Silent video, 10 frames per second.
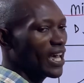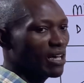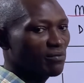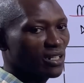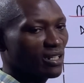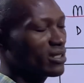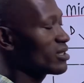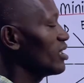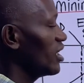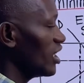having it
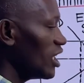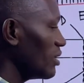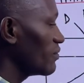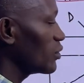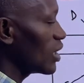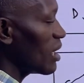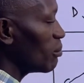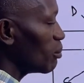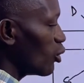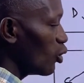even
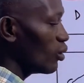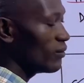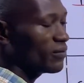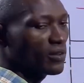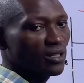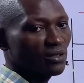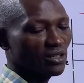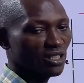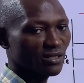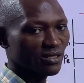above
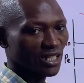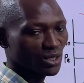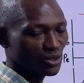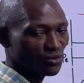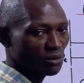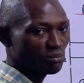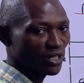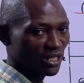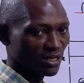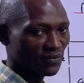the statutory
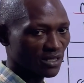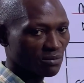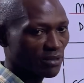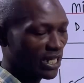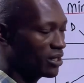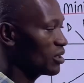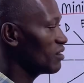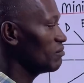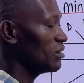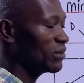price fixed by the
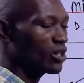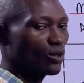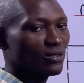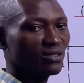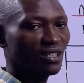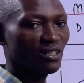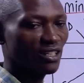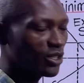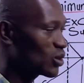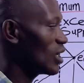government because they
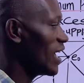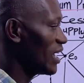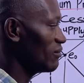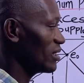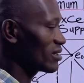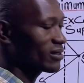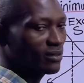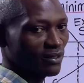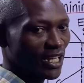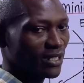need to have it.
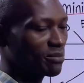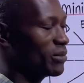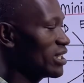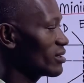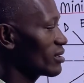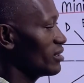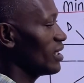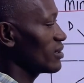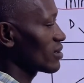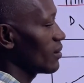That's basically
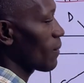that.